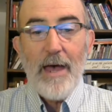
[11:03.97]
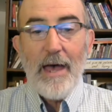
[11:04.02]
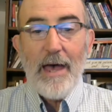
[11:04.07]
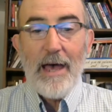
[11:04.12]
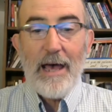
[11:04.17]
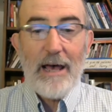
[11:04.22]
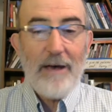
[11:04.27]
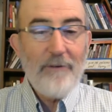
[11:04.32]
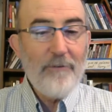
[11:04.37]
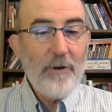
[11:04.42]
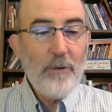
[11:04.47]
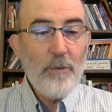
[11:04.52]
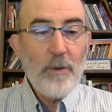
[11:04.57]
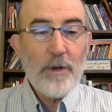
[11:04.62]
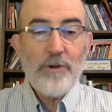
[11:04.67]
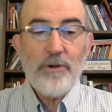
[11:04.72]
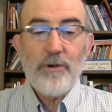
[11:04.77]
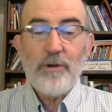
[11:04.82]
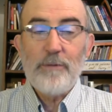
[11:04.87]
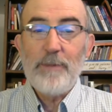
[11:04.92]

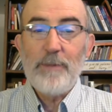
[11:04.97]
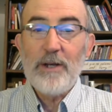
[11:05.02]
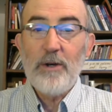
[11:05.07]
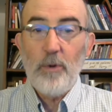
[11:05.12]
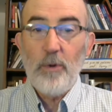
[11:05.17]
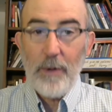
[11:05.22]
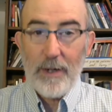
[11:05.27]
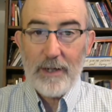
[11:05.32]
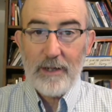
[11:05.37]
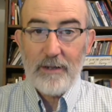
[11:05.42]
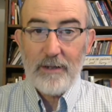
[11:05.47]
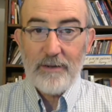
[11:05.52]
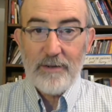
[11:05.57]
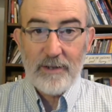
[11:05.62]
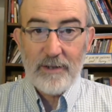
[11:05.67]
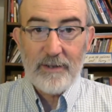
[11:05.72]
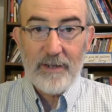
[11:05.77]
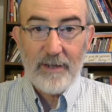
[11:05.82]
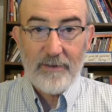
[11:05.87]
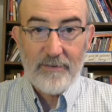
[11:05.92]
Everyone should be quick to
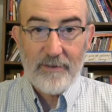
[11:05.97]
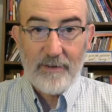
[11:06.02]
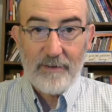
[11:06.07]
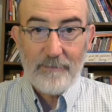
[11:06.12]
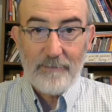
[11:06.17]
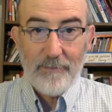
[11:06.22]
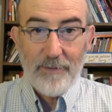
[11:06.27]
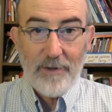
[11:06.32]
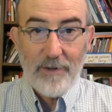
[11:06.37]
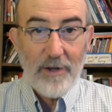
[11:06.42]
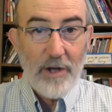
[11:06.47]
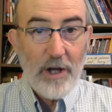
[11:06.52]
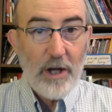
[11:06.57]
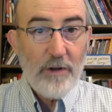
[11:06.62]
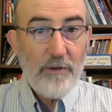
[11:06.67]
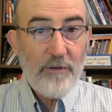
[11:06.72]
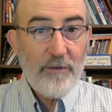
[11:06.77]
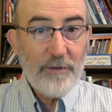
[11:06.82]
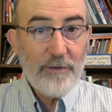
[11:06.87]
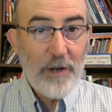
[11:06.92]
listen,
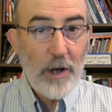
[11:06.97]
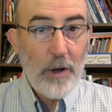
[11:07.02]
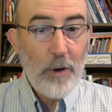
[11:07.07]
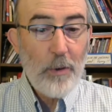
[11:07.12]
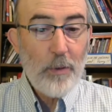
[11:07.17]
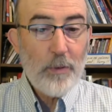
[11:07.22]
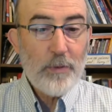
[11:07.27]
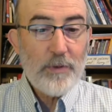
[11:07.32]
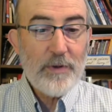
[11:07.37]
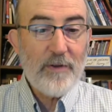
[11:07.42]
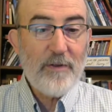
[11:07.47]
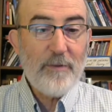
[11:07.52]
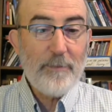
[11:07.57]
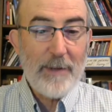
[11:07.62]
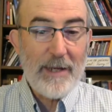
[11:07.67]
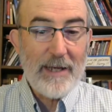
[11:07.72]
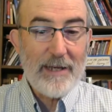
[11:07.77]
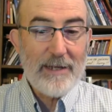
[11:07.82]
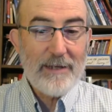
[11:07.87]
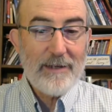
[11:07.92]
slow to
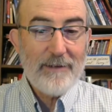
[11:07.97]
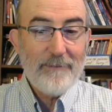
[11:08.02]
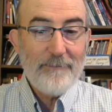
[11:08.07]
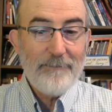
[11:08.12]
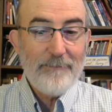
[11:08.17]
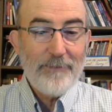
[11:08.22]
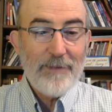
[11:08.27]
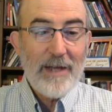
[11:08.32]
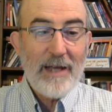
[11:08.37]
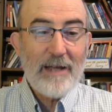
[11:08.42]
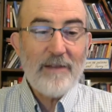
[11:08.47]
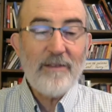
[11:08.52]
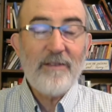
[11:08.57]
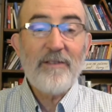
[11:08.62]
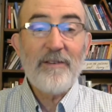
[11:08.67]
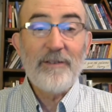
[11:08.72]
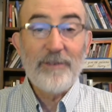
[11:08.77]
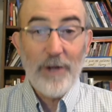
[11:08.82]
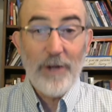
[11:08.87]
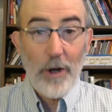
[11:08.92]
speak, and
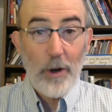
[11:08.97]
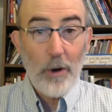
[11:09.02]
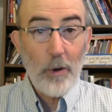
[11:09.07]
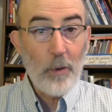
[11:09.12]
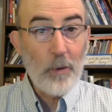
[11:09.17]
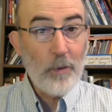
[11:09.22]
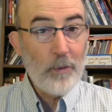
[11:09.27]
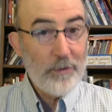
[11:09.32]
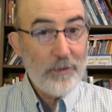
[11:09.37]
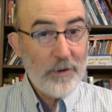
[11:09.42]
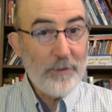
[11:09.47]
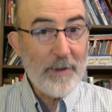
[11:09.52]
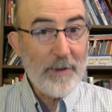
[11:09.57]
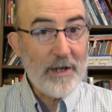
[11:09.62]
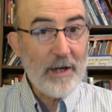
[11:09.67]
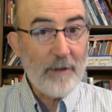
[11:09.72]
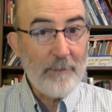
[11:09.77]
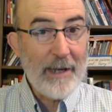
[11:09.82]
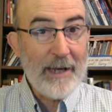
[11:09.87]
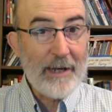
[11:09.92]
slow to
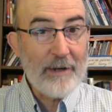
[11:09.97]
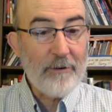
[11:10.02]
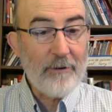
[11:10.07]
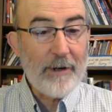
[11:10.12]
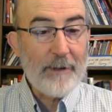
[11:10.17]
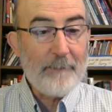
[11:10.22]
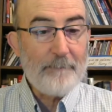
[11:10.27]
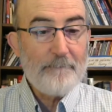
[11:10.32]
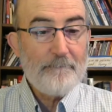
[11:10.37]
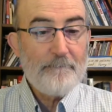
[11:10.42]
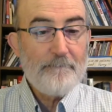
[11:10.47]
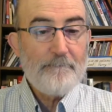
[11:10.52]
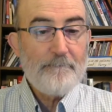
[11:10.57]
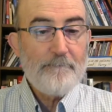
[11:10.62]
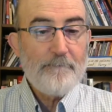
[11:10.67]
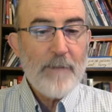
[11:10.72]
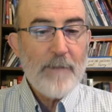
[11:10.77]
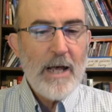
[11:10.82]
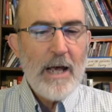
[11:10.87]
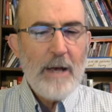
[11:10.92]
become angry.
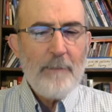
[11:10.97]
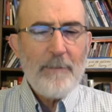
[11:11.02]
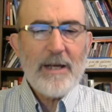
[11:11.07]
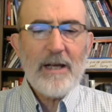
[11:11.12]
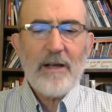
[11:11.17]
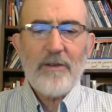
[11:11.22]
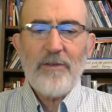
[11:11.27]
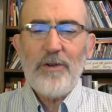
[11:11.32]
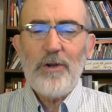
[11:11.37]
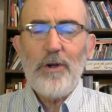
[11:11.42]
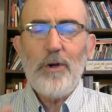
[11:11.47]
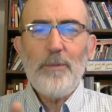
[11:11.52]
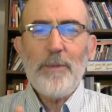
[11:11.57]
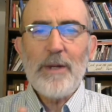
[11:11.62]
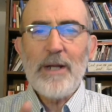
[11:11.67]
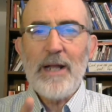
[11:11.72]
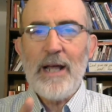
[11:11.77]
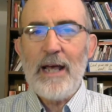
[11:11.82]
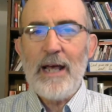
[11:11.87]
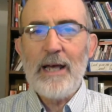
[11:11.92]
Because
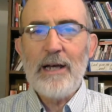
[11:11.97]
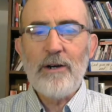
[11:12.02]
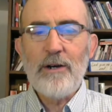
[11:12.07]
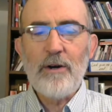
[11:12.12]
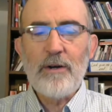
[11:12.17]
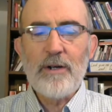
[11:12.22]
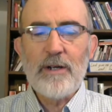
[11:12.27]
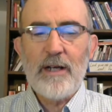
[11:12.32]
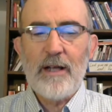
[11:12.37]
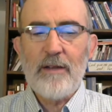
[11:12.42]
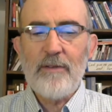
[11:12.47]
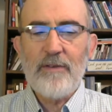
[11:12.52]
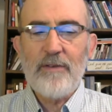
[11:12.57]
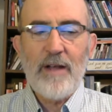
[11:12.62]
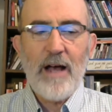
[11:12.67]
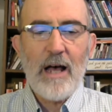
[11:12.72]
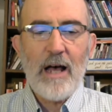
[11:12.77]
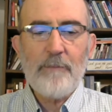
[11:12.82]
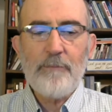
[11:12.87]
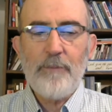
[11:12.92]
human anger does
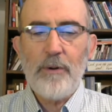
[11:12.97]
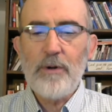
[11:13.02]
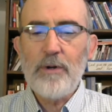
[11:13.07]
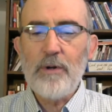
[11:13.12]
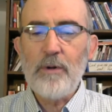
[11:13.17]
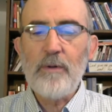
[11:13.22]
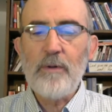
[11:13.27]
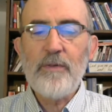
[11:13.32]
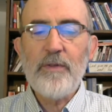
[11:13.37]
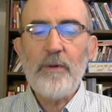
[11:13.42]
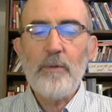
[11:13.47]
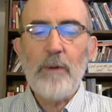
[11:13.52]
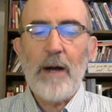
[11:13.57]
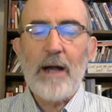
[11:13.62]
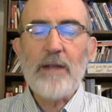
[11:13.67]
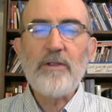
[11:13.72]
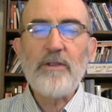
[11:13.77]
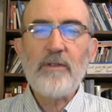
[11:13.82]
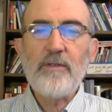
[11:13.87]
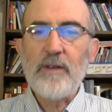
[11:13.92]
not produce the
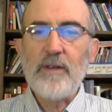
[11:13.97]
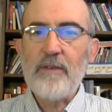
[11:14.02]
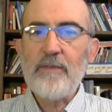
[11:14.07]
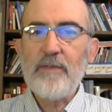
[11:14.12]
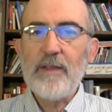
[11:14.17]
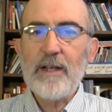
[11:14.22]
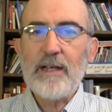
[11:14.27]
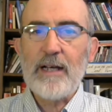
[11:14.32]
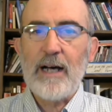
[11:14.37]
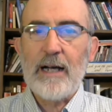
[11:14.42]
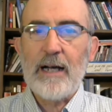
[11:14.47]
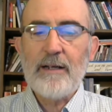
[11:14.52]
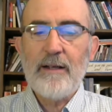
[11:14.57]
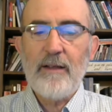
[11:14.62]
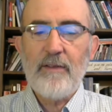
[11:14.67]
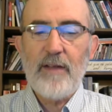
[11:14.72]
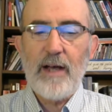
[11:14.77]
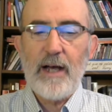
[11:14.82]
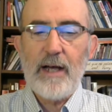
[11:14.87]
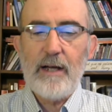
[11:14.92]
righteousness that God
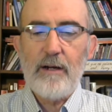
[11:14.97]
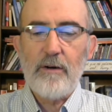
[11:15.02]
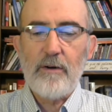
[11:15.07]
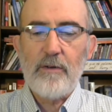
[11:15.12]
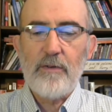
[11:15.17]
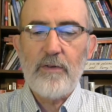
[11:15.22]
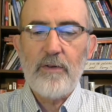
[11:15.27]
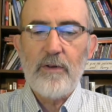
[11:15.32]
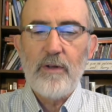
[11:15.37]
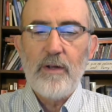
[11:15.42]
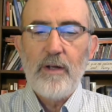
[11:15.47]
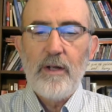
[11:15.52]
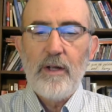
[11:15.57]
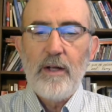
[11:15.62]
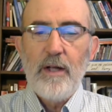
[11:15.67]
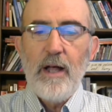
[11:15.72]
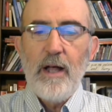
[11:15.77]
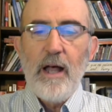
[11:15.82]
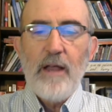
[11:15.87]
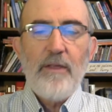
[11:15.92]
desires.
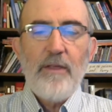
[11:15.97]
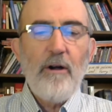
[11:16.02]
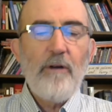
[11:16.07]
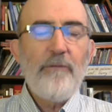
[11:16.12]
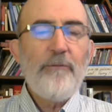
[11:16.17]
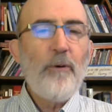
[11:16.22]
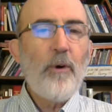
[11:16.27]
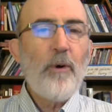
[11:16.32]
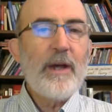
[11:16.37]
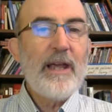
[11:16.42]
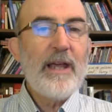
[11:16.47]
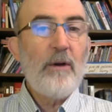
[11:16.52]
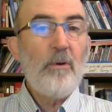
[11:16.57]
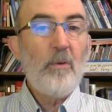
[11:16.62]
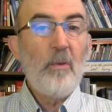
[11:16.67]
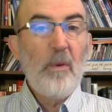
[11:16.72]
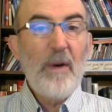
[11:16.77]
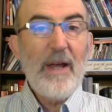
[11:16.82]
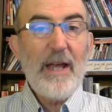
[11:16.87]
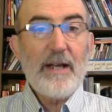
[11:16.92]
Therefore, get
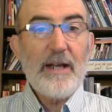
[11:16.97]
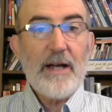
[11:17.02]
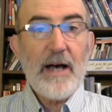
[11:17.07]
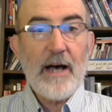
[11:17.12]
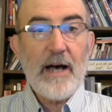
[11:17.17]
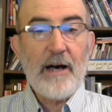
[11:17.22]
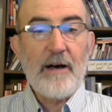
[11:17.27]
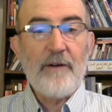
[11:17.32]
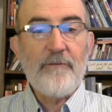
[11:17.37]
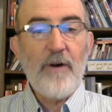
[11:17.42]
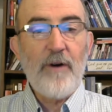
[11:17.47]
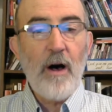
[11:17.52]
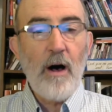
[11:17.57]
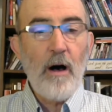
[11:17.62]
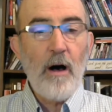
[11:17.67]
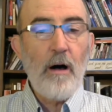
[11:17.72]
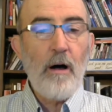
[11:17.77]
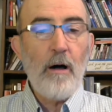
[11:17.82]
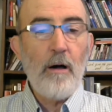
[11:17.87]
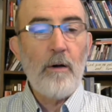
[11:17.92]
rid of
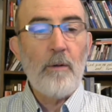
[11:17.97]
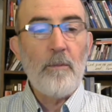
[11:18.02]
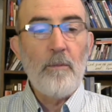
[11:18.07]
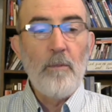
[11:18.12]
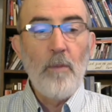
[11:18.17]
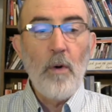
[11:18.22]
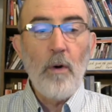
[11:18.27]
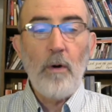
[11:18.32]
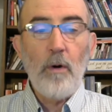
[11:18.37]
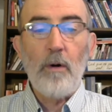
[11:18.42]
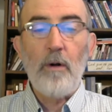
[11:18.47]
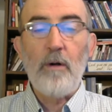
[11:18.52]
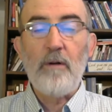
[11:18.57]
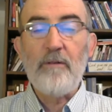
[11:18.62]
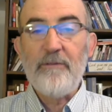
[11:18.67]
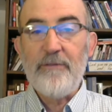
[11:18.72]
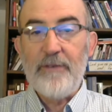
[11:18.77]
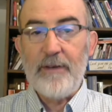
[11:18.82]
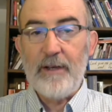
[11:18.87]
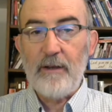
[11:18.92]
all moral
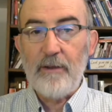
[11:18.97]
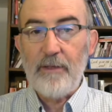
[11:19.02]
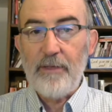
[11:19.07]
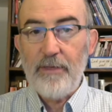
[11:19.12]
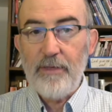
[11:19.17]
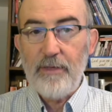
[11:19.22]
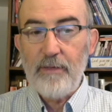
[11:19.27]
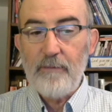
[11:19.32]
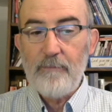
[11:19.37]
filth